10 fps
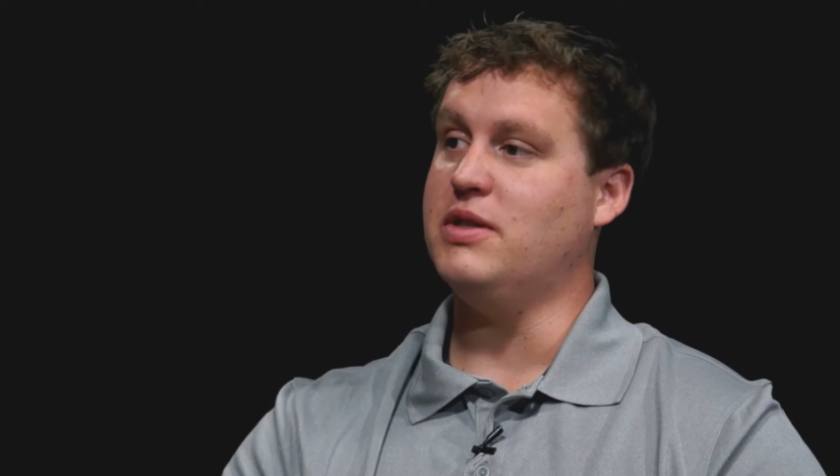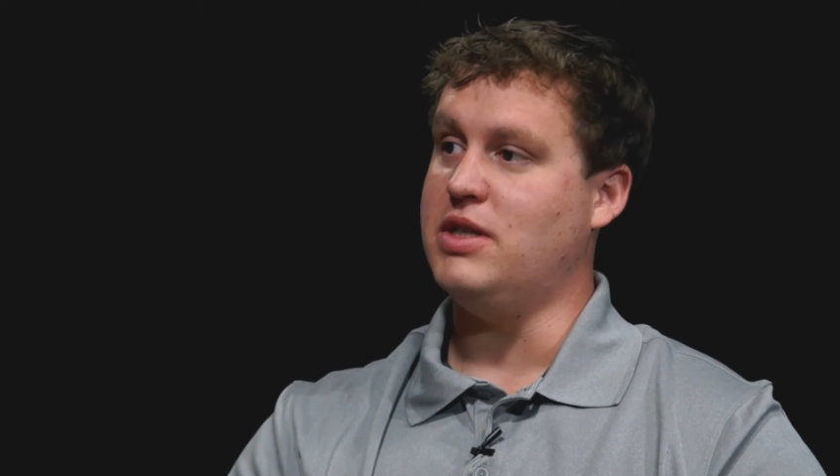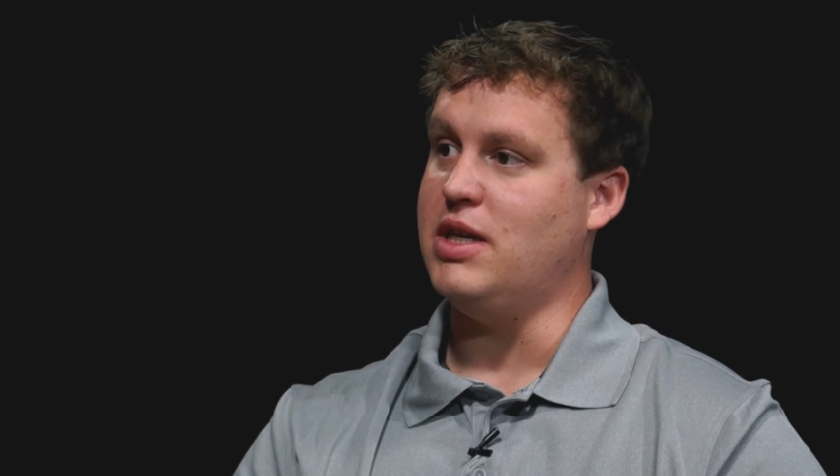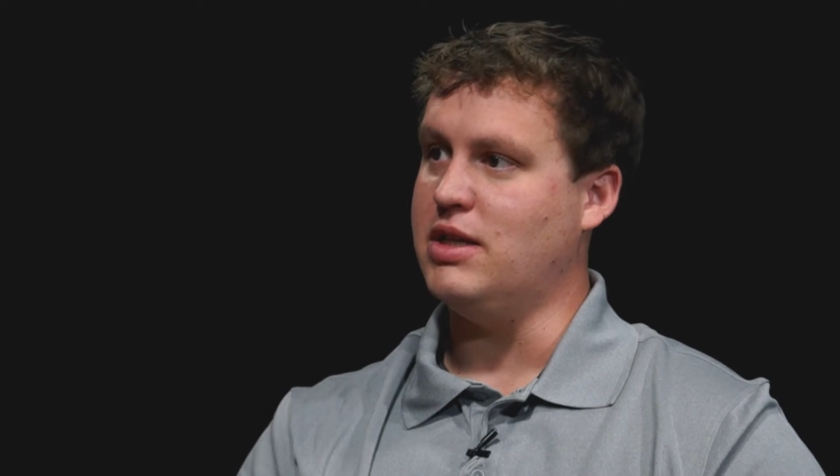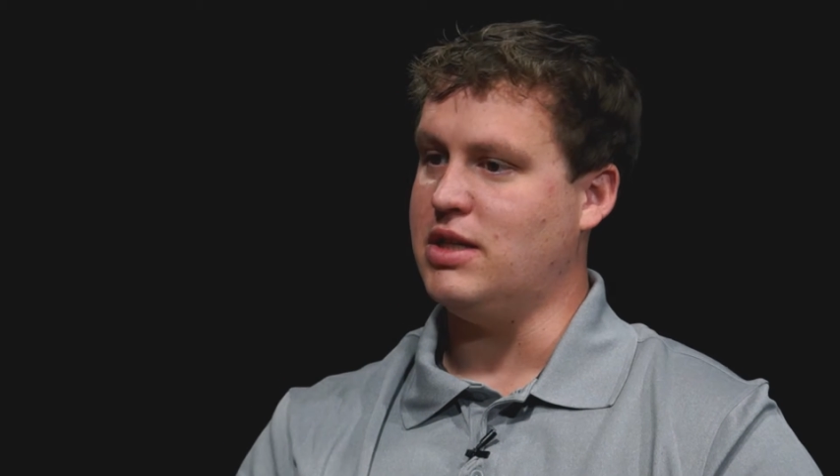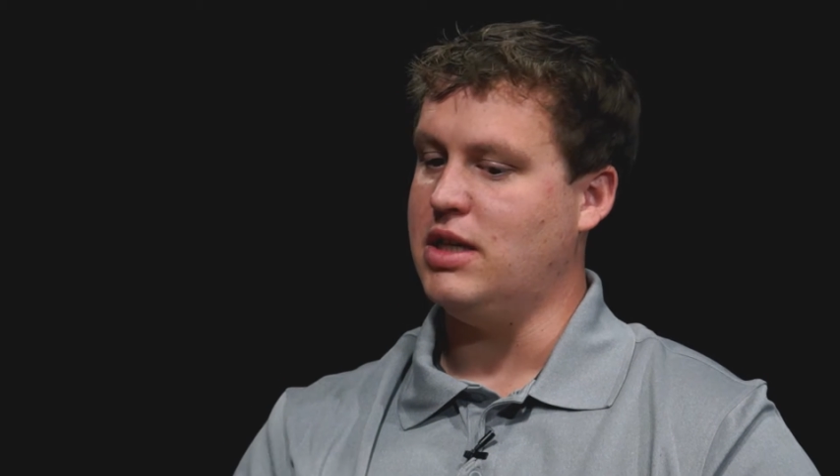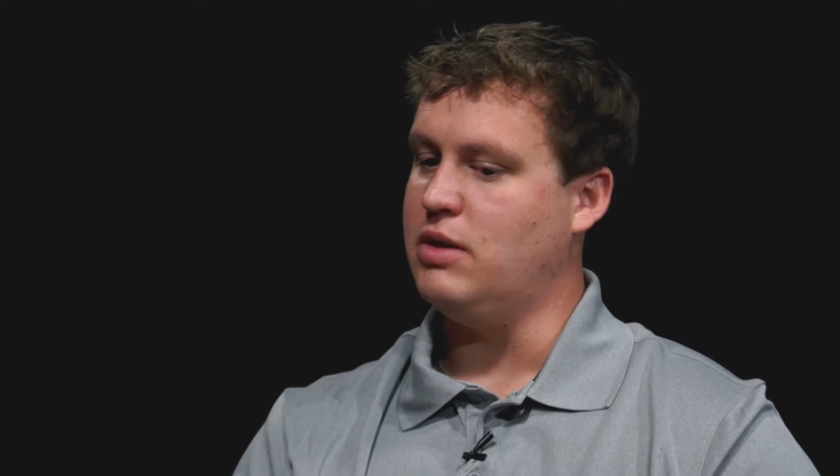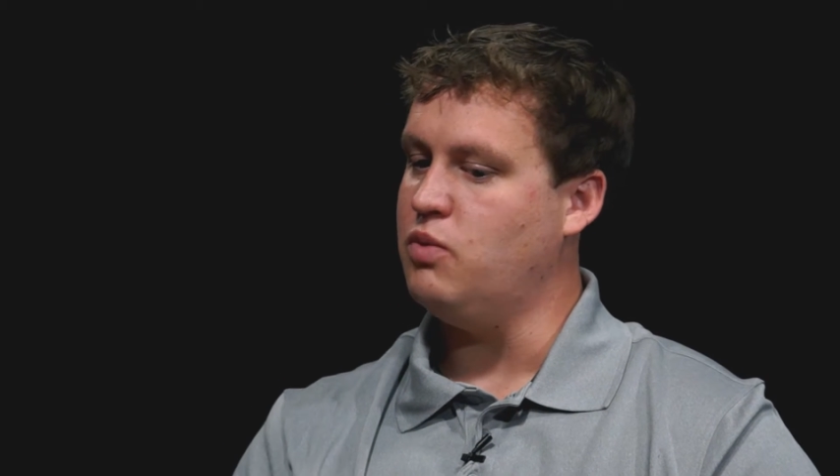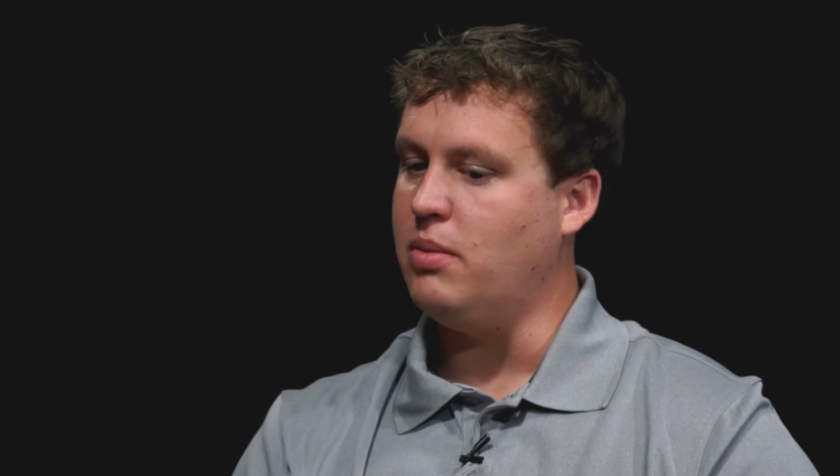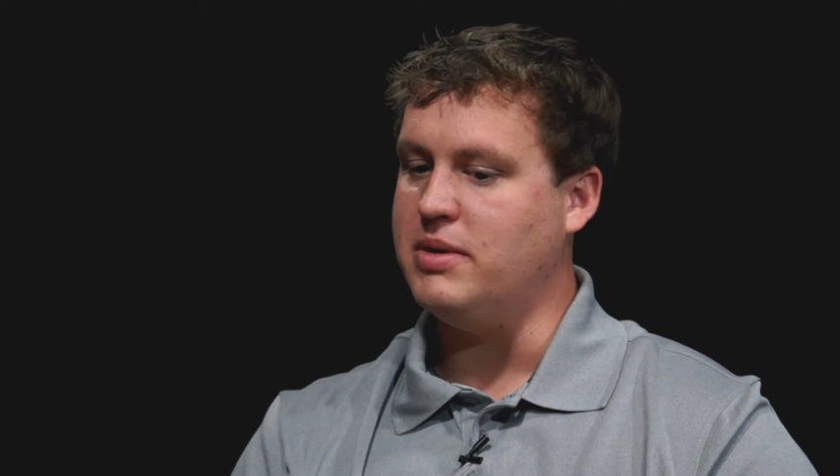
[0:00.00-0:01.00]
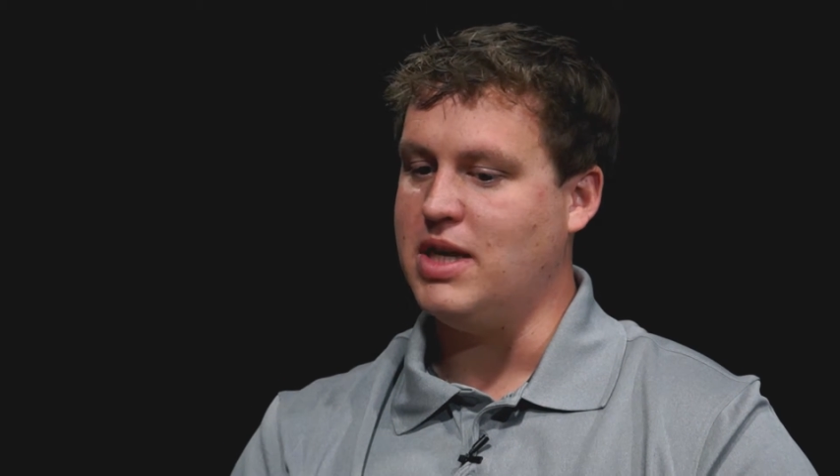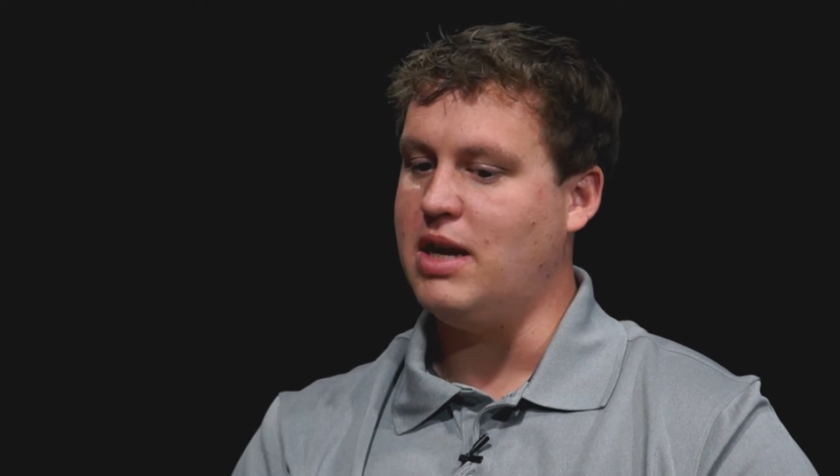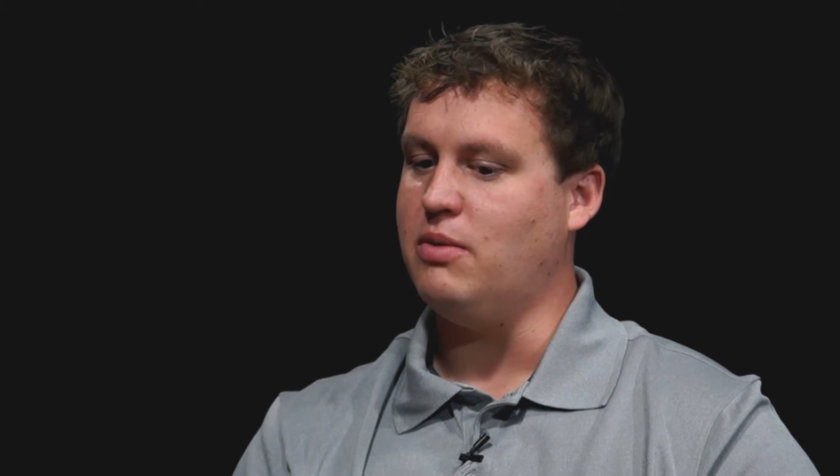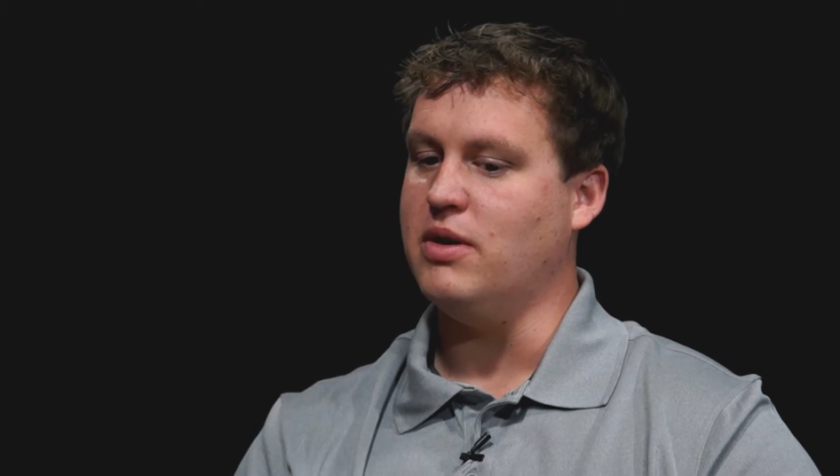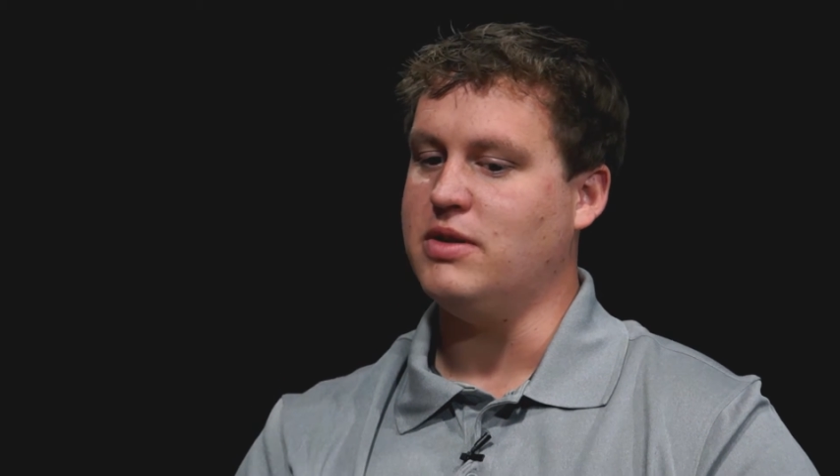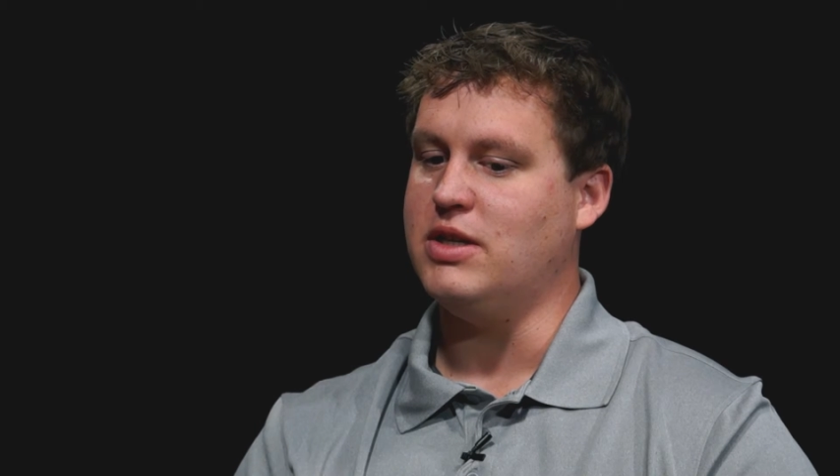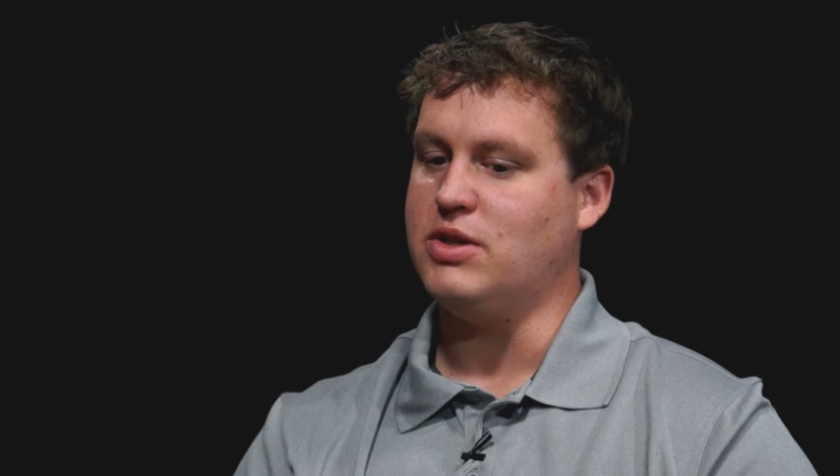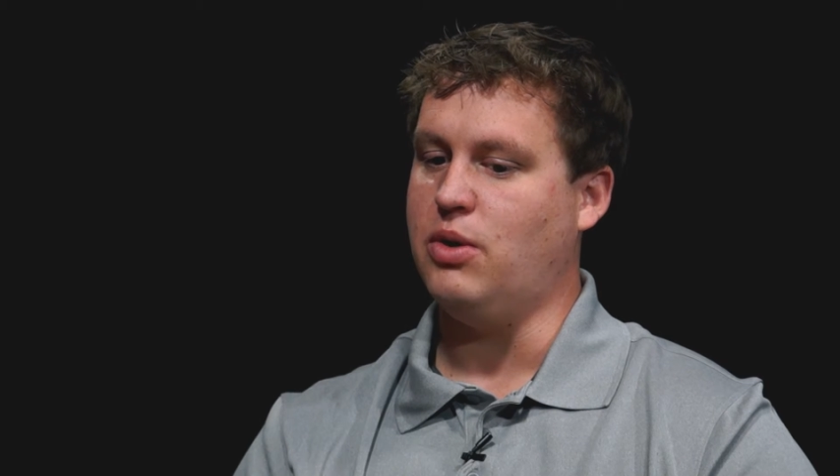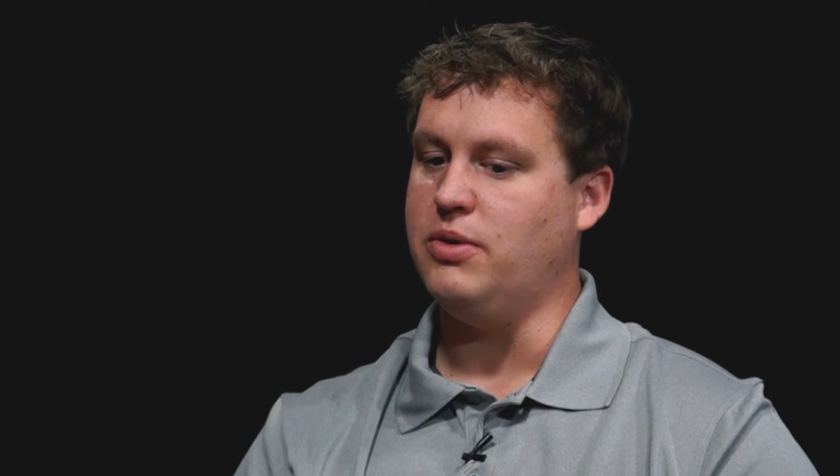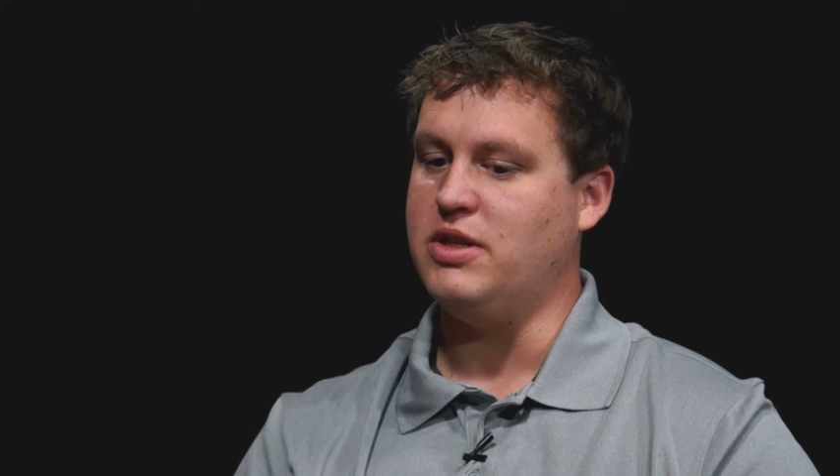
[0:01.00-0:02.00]
We see is in Romans 8 where it
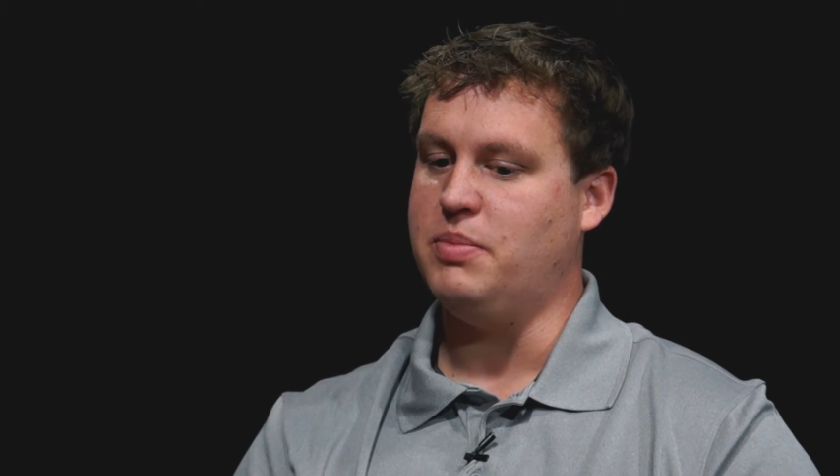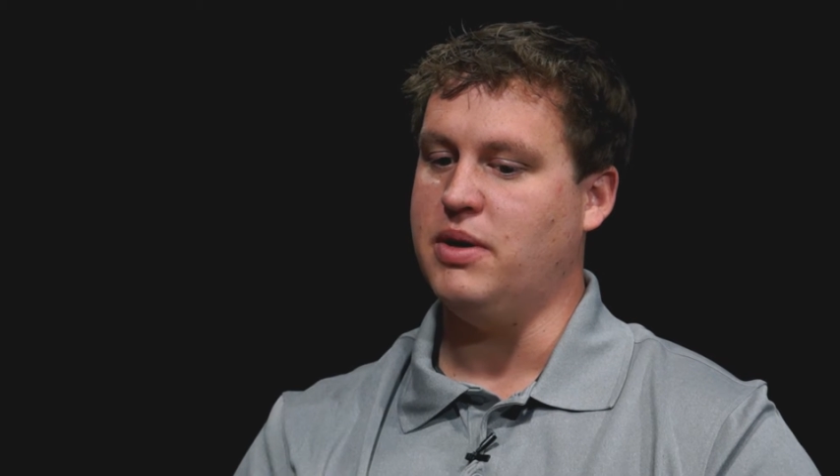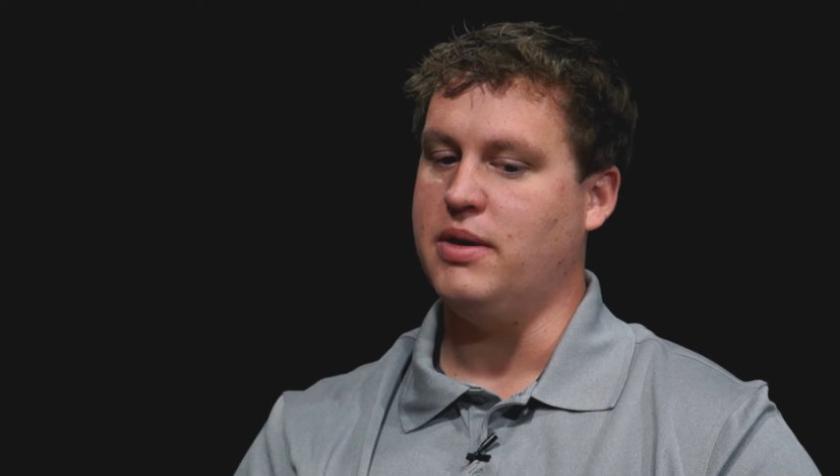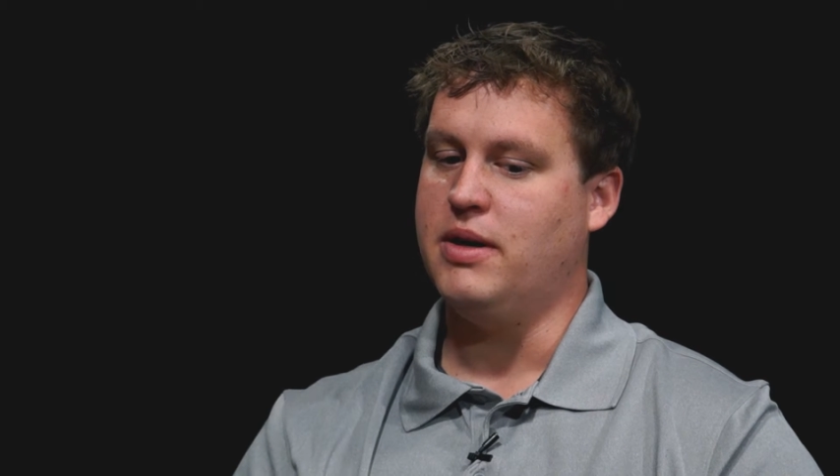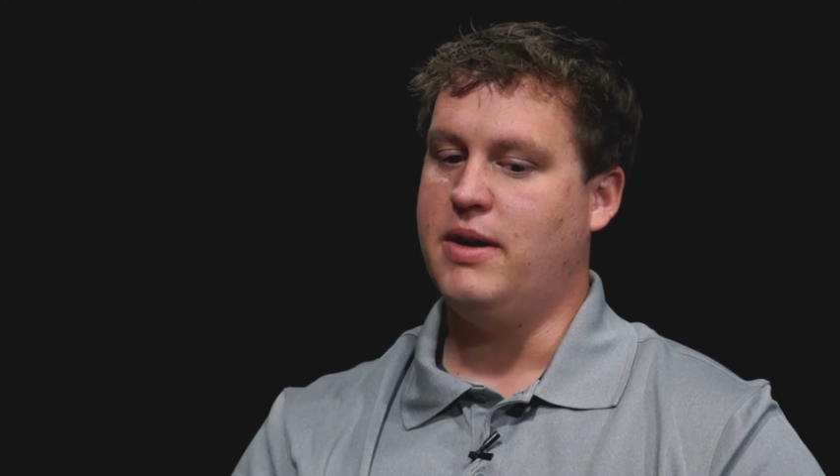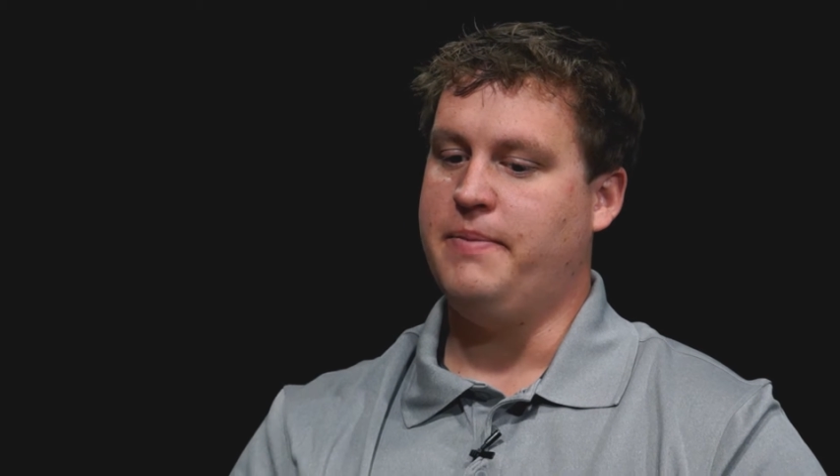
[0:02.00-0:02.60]
says the Holy Spirit